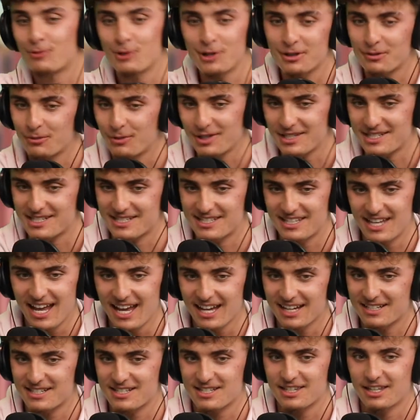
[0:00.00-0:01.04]
like, what's
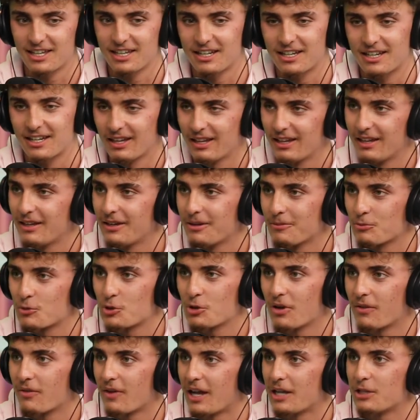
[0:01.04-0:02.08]
next? Like, do
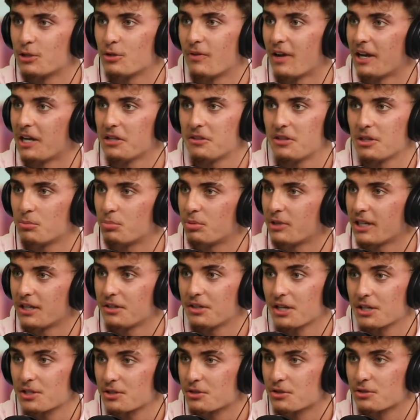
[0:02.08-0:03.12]
you have anything planned
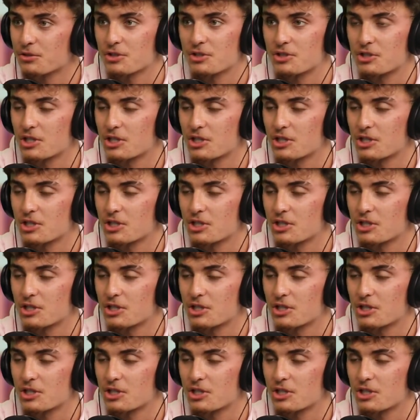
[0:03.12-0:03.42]
next? Or you're just